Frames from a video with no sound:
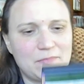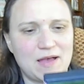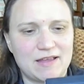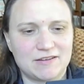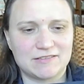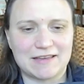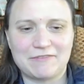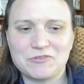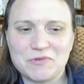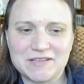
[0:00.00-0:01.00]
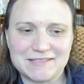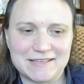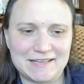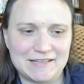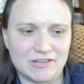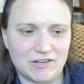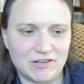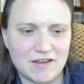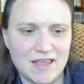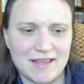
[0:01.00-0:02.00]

Myers. Everyone is here.